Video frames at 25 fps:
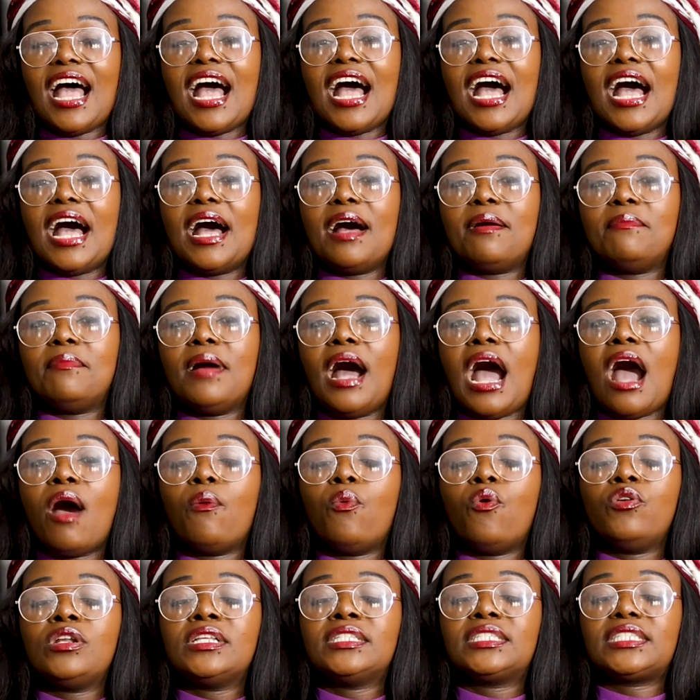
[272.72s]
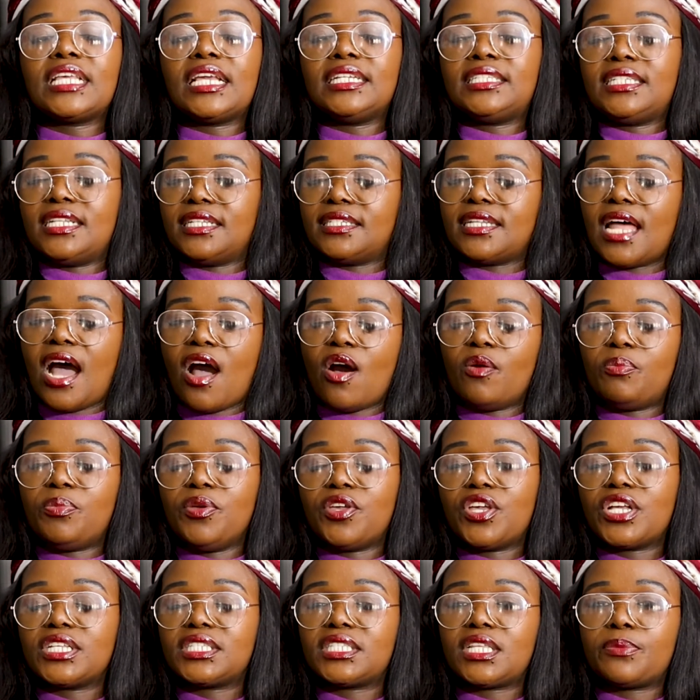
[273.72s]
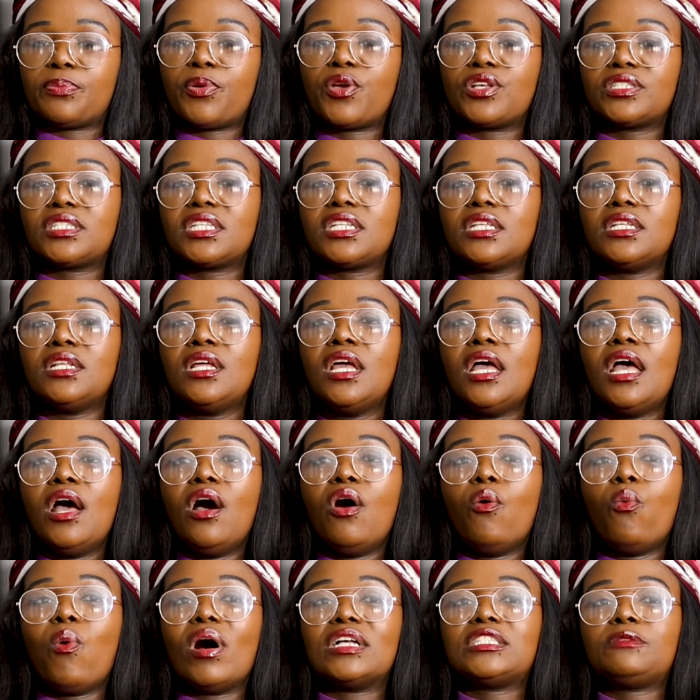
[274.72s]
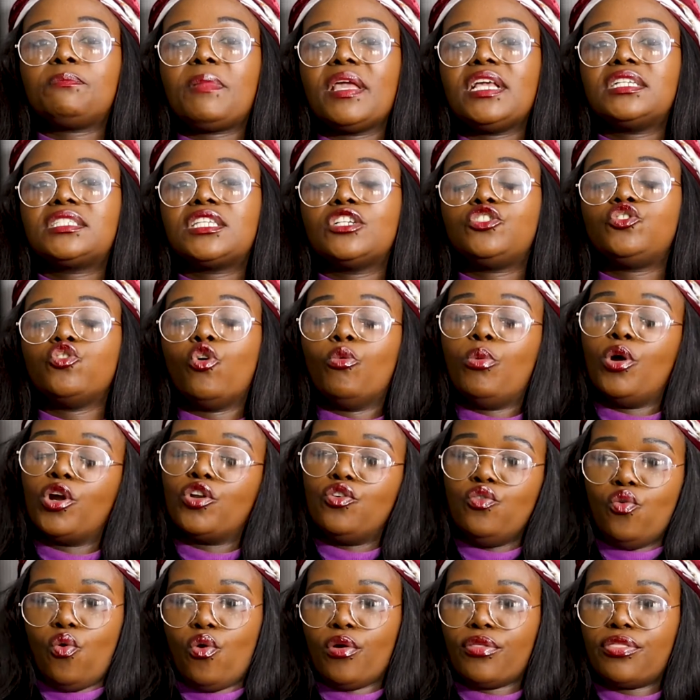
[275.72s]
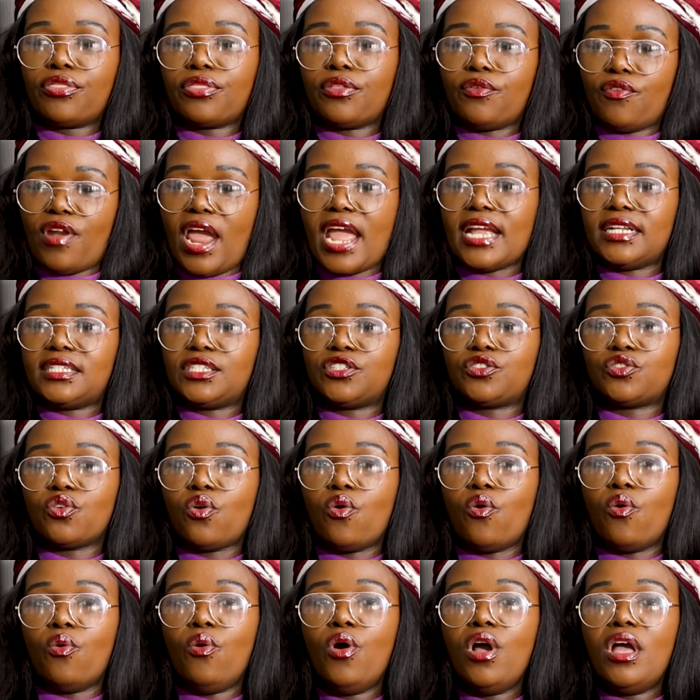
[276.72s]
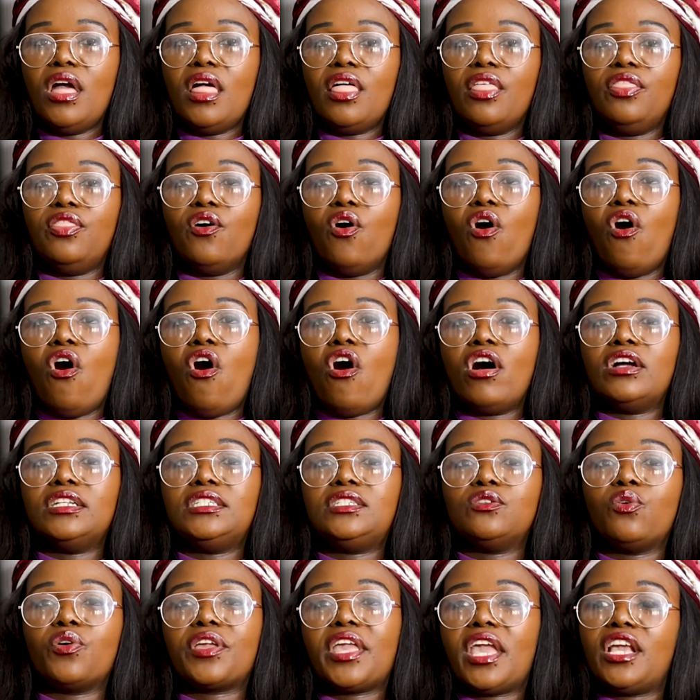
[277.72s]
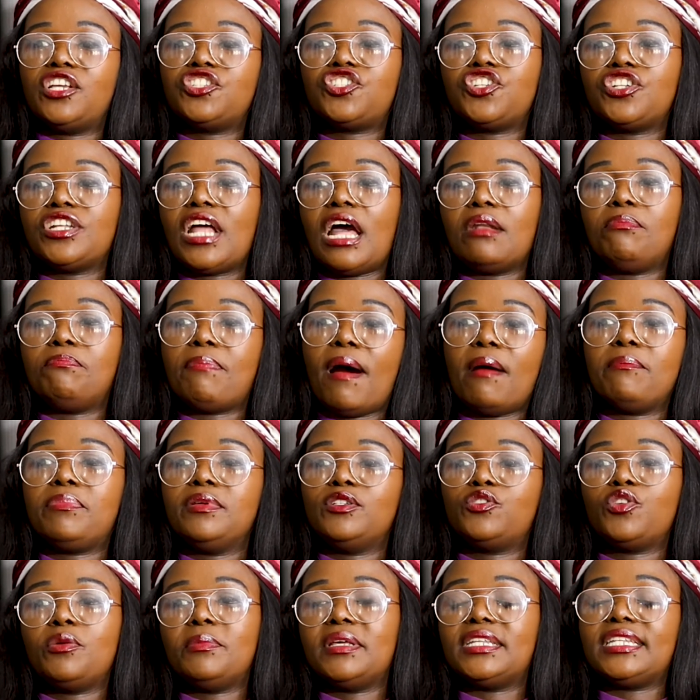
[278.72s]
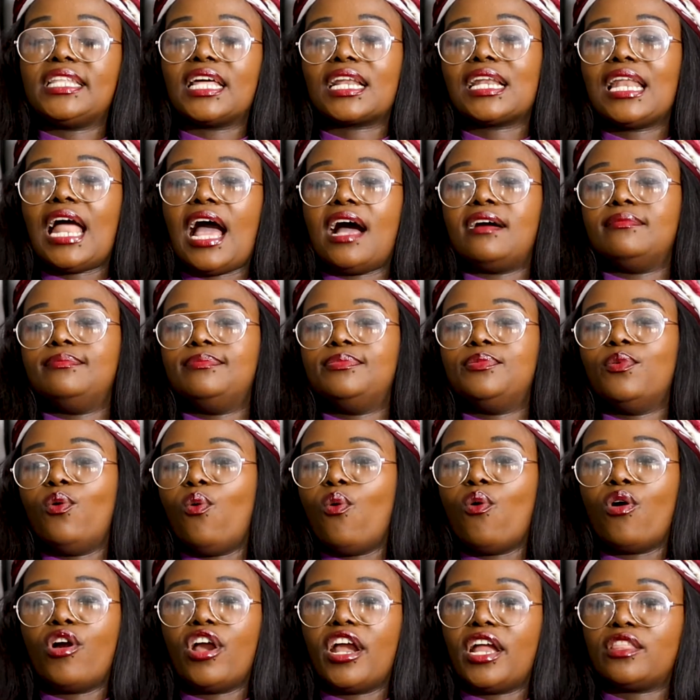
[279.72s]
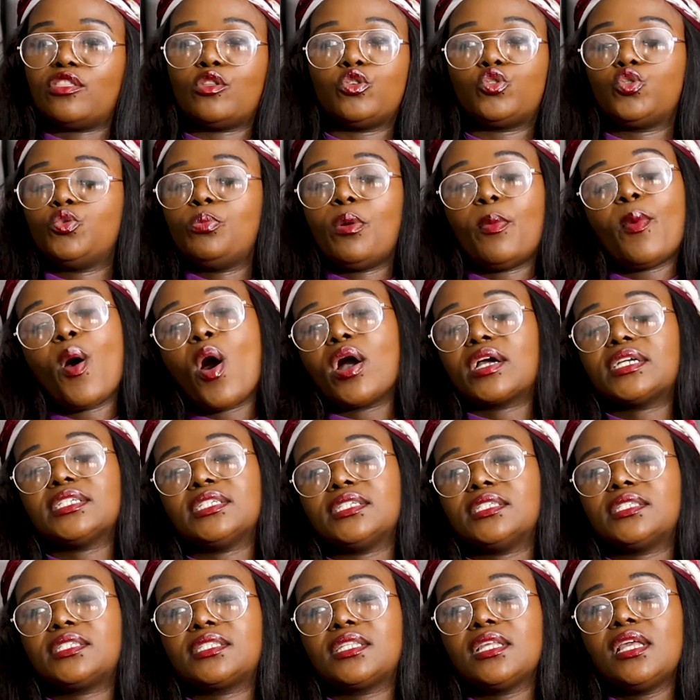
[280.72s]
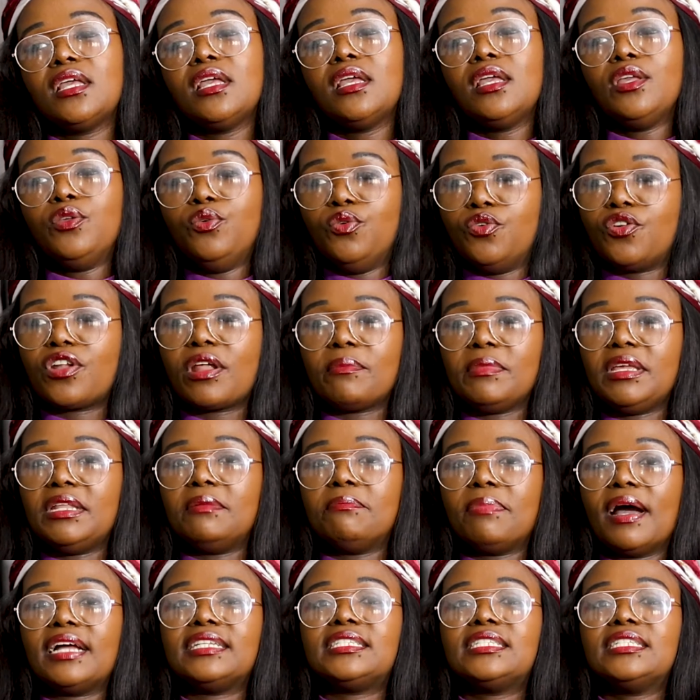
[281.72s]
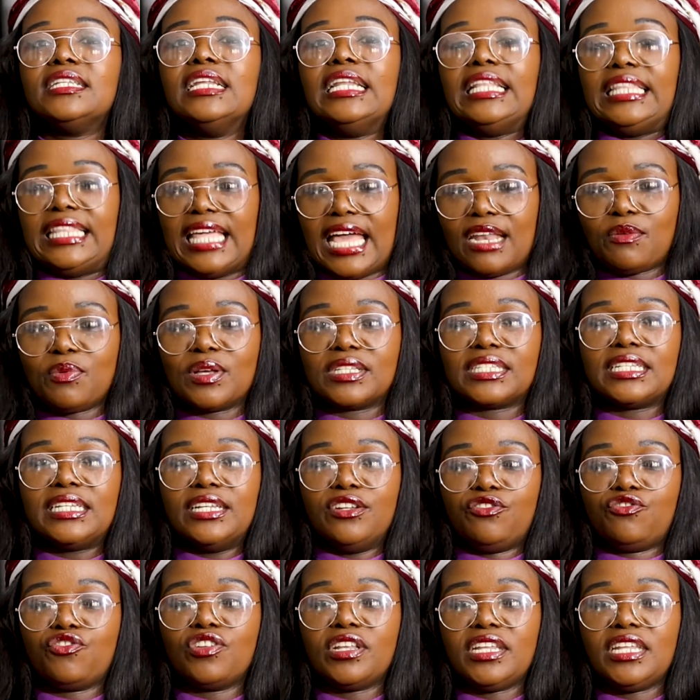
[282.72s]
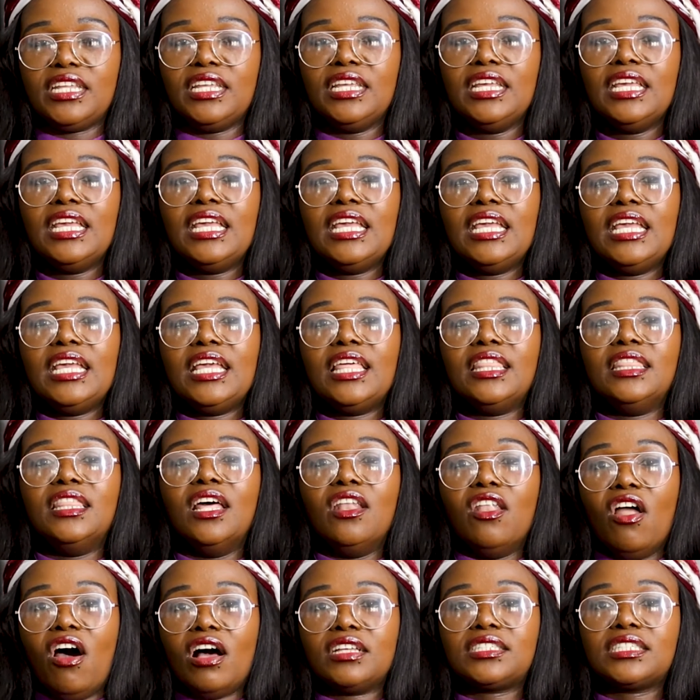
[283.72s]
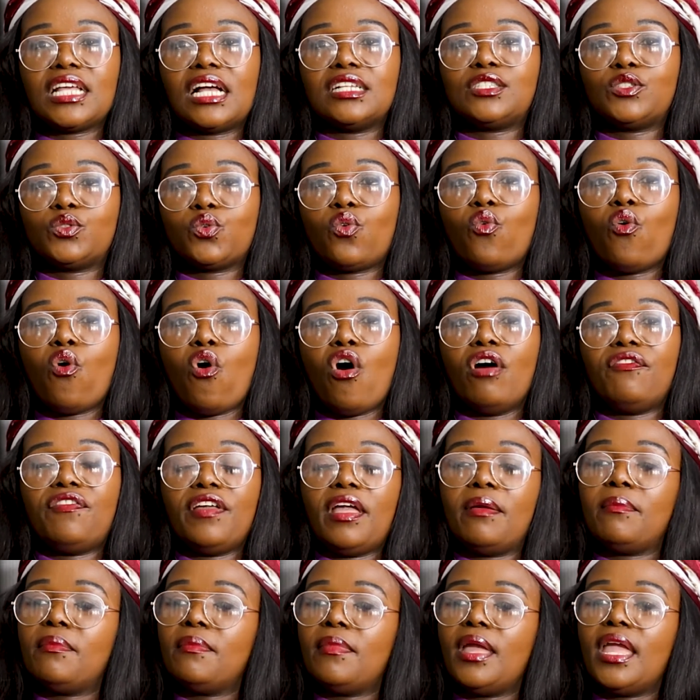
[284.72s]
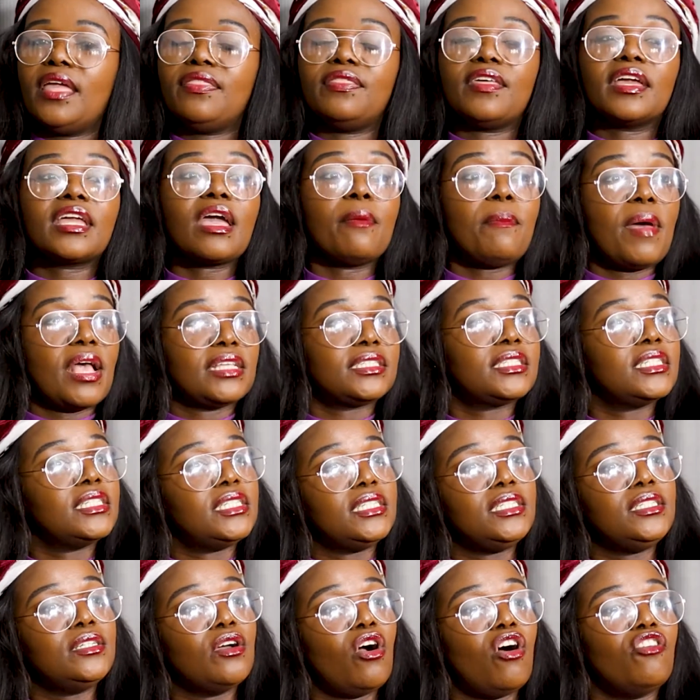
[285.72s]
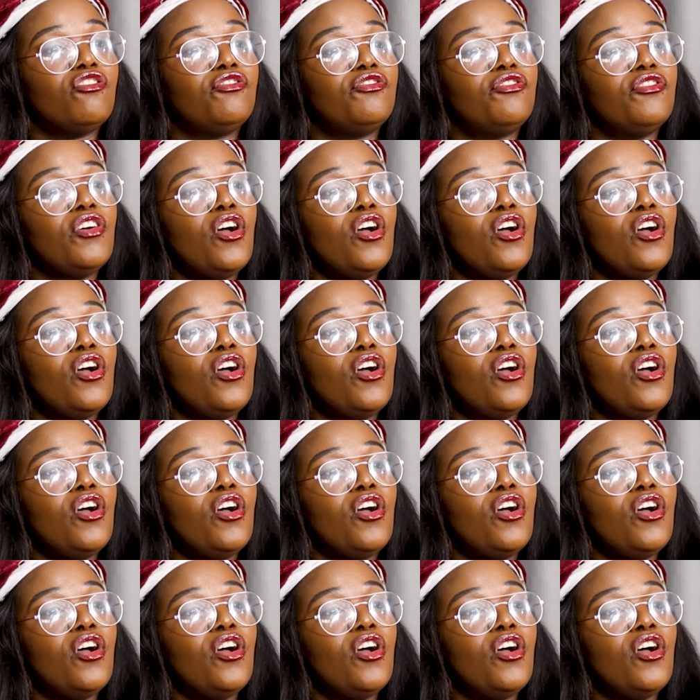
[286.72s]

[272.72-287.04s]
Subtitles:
I wouldn't say till now, because the person was based at Joburg North, right? So the odd occasion I'd bump into him at the club or at the supermarkets. You know what I mean? But that was literally the last I saw of him in the capacity of